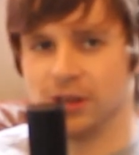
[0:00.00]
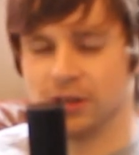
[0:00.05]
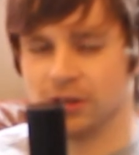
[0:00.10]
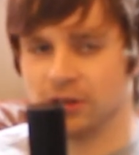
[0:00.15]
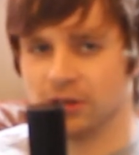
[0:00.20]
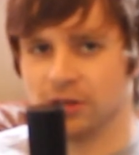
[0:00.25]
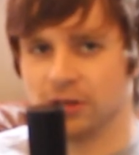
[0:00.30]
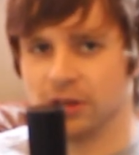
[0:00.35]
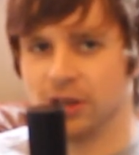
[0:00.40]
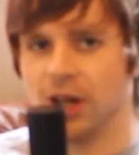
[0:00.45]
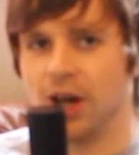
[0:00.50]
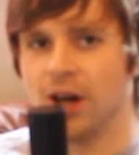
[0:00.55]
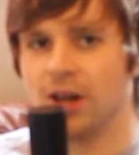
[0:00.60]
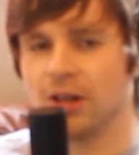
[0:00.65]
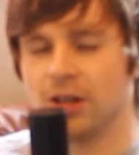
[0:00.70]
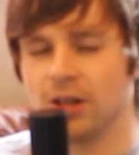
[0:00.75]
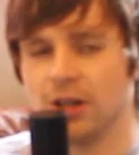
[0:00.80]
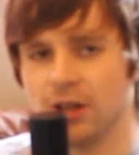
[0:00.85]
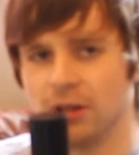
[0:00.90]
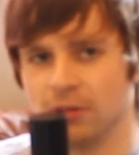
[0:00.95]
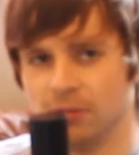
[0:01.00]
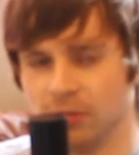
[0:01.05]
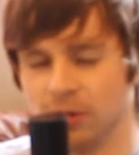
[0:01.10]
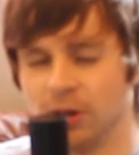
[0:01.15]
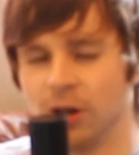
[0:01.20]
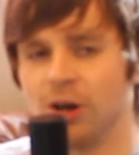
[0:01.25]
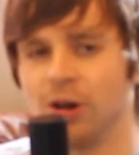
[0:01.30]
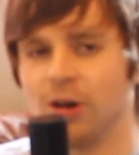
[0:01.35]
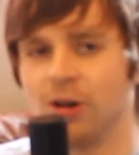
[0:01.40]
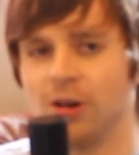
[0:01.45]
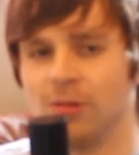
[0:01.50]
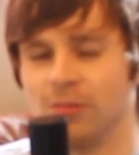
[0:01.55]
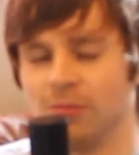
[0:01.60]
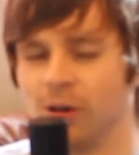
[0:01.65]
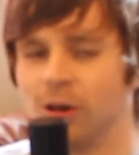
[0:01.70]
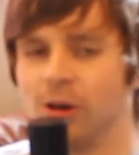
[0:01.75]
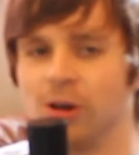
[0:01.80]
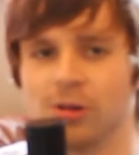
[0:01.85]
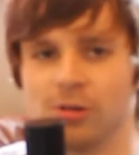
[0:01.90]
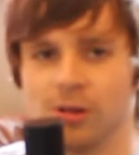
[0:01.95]
So yeah, more and
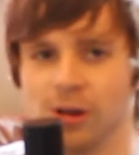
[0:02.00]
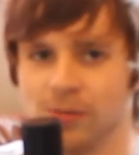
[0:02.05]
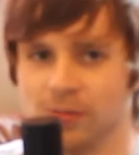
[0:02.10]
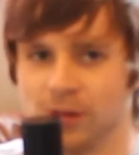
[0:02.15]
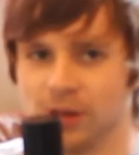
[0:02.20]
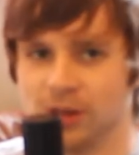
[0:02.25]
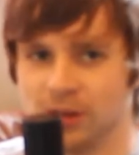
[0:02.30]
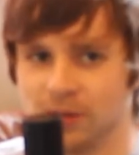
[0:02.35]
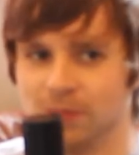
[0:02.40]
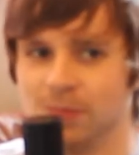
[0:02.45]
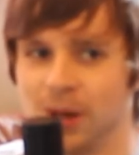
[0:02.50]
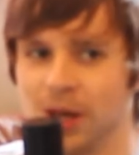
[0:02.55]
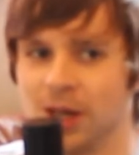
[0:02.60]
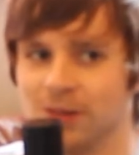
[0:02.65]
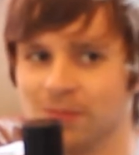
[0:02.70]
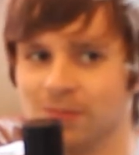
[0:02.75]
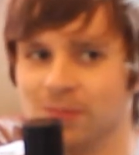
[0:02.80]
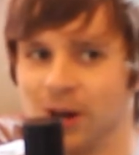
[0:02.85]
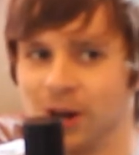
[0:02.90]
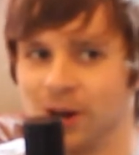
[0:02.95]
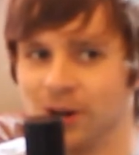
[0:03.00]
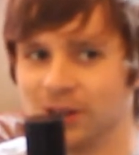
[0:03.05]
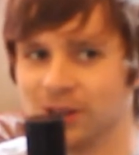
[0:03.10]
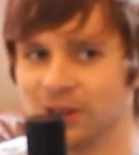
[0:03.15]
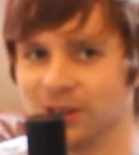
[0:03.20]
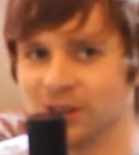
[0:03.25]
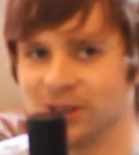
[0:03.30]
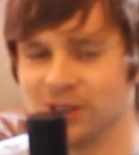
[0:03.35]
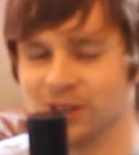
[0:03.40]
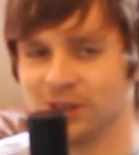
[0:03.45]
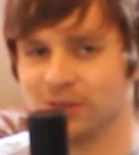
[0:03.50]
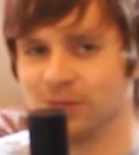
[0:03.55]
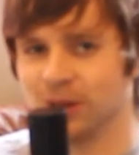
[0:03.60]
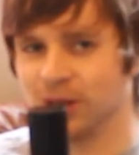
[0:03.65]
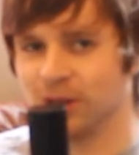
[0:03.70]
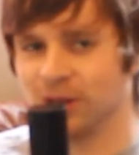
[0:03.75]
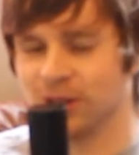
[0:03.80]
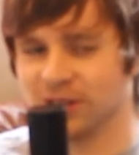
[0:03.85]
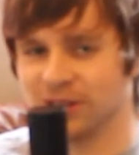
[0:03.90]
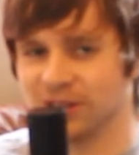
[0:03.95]
more equipment being bought just
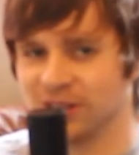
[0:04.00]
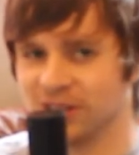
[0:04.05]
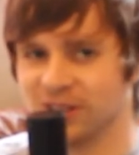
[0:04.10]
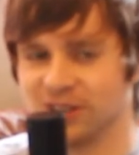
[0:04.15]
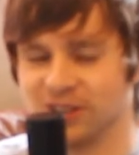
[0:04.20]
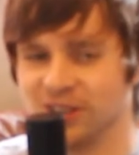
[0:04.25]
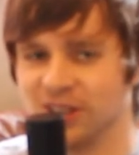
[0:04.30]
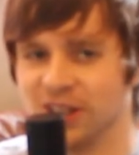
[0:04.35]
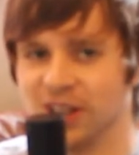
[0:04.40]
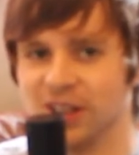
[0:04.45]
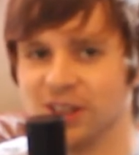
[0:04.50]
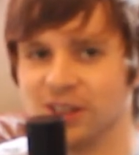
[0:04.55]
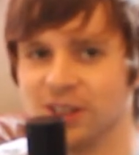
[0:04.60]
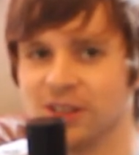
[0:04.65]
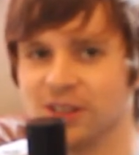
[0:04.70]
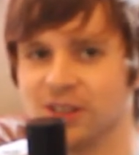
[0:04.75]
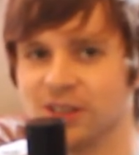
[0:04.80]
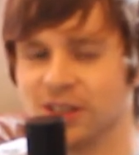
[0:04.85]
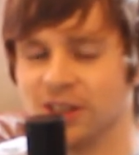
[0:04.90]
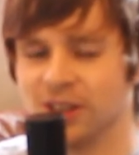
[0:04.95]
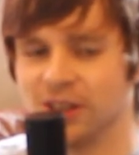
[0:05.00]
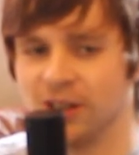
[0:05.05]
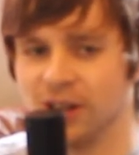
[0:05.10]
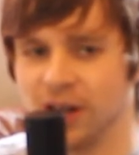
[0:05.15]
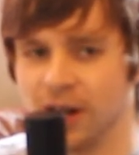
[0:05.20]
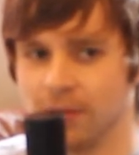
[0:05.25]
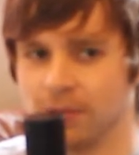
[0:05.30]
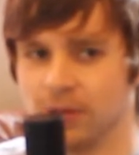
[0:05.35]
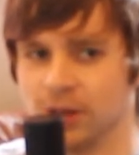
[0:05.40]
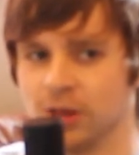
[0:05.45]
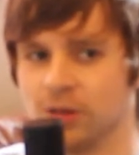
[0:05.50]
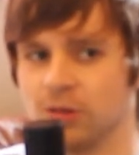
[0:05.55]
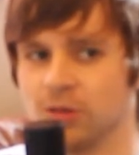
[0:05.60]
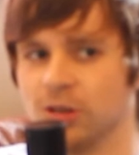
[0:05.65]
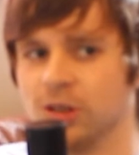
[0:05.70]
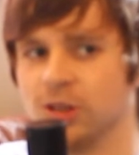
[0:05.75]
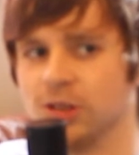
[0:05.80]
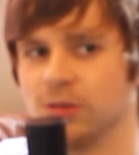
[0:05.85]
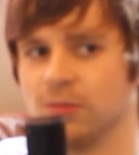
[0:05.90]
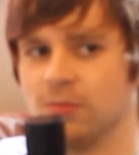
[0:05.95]
because I just need it. I'm
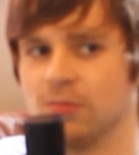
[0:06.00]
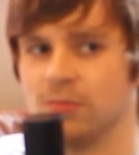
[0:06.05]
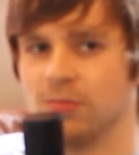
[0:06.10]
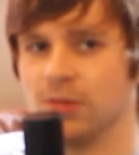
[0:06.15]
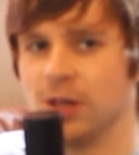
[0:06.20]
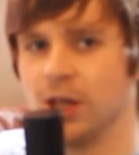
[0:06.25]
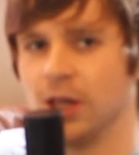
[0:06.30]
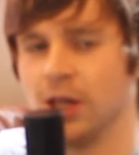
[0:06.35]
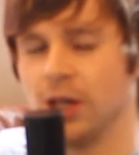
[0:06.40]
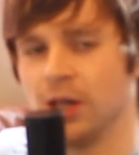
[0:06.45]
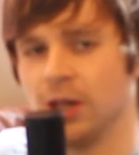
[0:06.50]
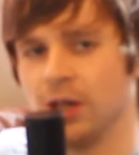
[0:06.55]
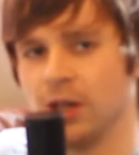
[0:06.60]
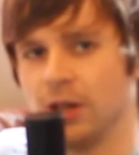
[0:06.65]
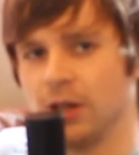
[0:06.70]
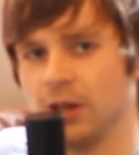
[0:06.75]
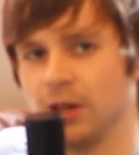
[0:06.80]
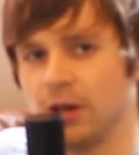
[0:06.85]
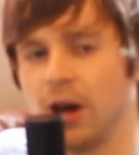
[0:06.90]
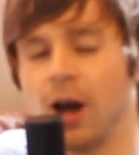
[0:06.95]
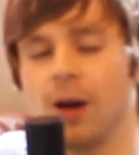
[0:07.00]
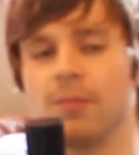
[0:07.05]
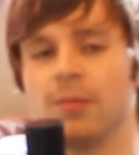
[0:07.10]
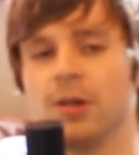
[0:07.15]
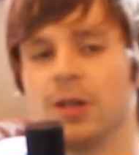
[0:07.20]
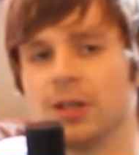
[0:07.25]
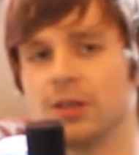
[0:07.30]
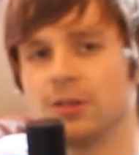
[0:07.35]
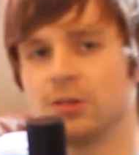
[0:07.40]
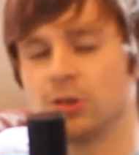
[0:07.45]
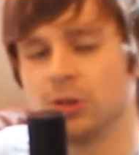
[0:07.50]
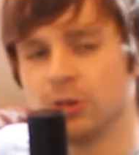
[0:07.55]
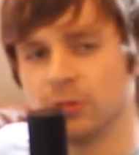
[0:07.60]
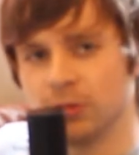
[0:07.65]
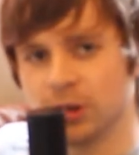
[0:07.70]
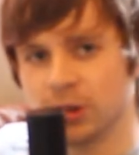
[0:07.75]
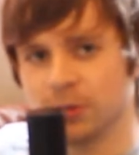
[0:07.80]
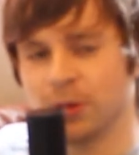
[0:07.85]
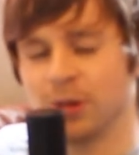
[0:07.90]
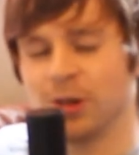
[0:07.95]
making too
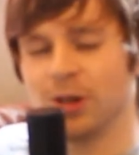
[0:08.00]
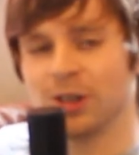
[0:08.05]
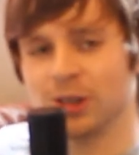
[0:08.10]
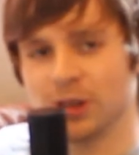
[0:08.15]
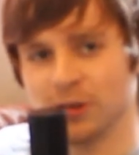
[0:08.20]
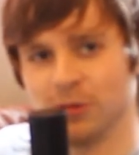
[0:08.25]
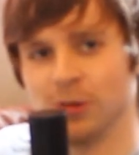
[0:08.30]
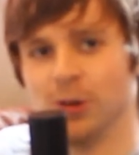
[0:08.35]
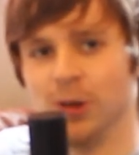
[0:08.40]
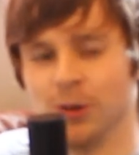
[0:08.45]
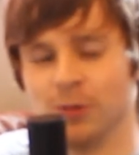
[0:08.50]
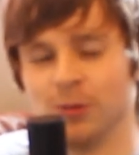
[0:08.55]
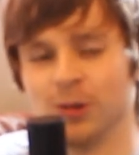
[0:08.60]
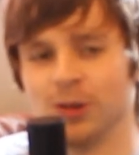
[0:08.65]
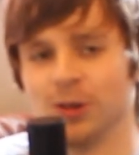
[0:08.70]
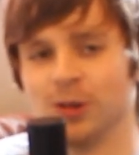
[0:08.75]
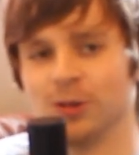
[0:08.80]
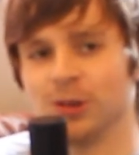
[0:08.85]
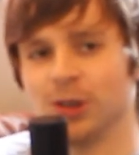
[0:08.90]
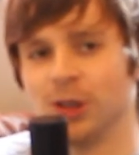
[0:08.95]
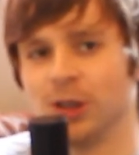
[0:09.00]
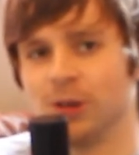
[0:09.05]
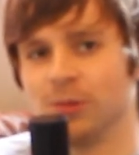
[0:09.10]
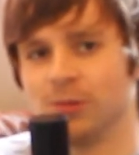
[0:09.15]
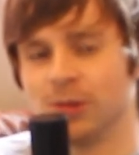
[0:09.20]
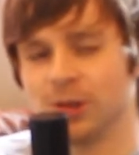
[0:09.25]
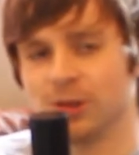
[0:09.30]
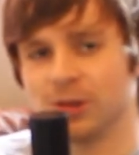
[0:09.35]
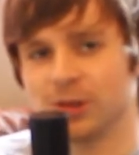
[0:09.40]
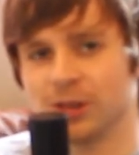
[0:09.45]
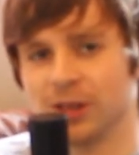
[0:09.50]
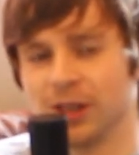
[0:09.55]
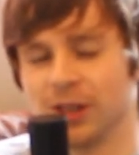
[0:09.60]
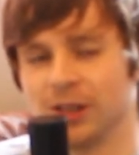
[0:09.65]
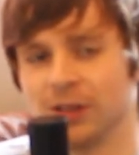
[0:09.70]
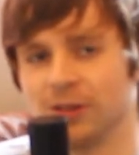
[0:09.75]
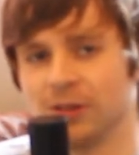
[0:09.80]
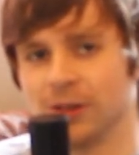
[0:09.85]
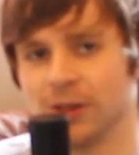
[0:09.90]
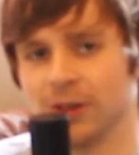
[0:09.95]
much progressive overload almost.
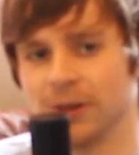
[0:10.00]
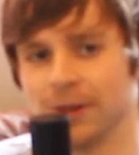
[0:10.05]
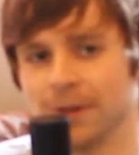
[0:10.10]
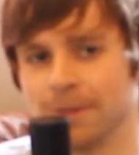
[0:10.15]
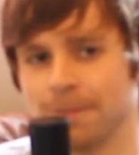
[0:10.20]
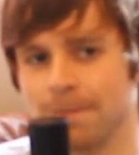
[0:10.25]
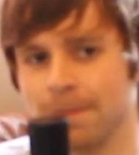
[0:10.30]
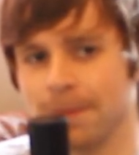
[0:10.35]
Like the